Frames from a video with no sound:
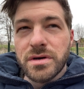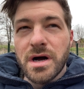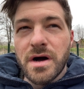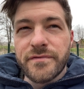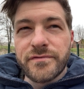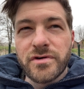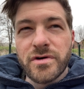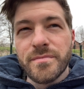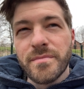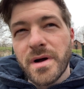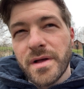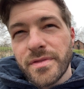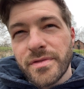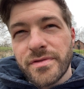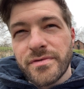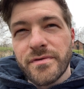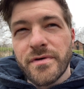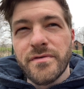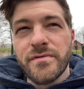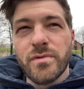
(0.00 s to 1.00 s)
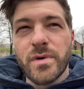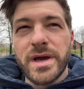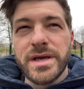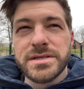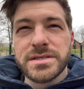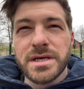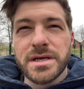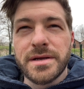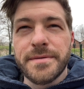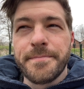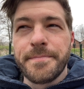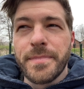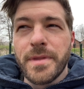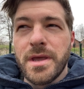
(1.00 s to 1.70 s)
after a month of waiting,